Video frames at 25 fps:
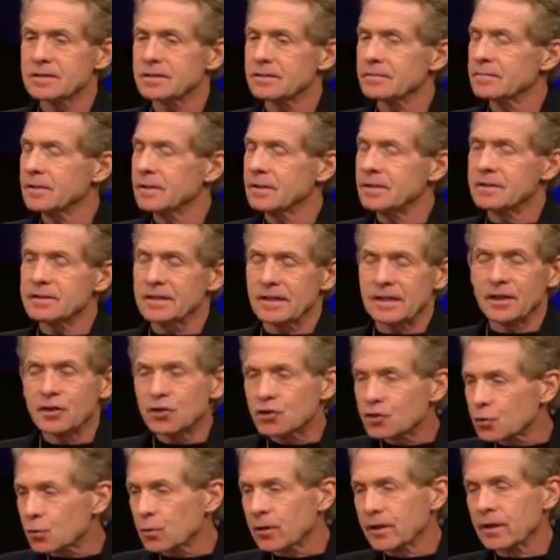He's
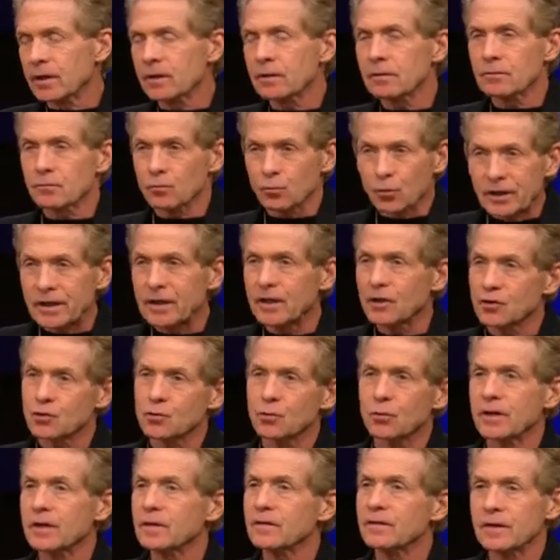
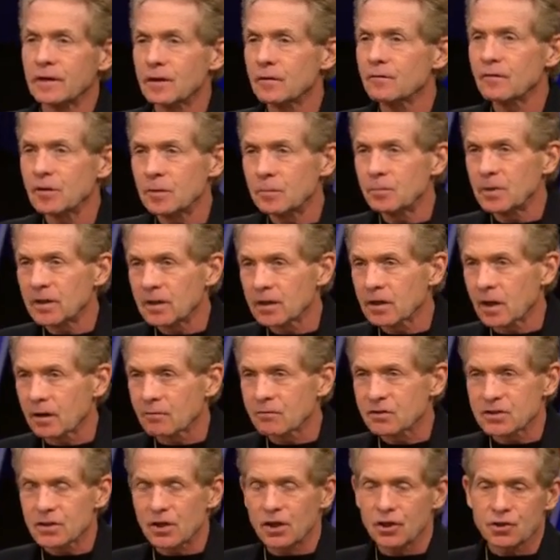re-entering the MVP
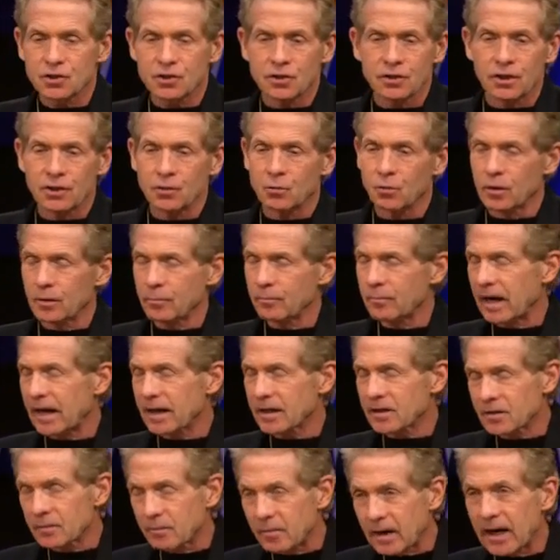conversation. He won
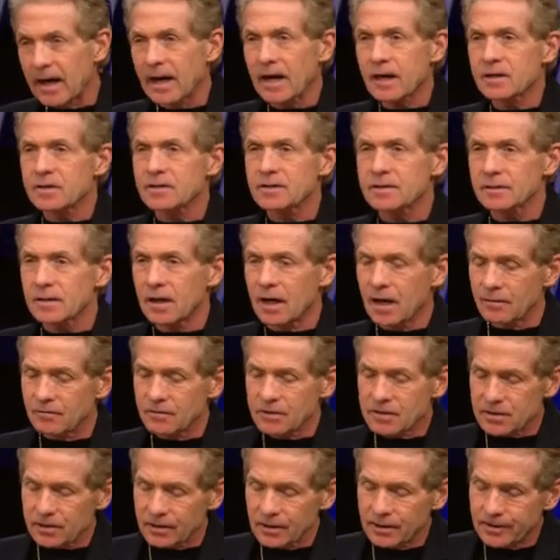back-to-backs,
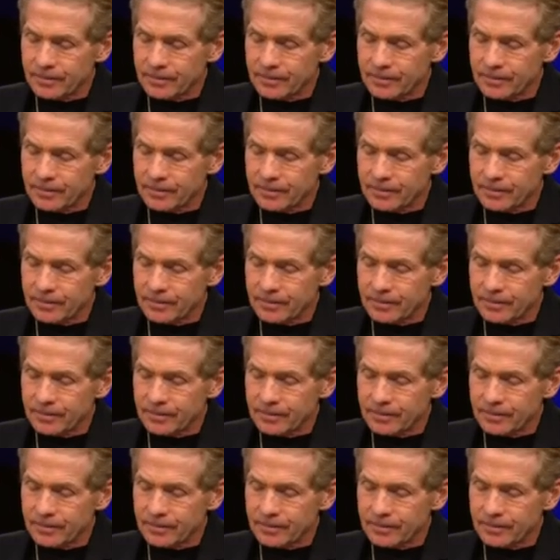obviously.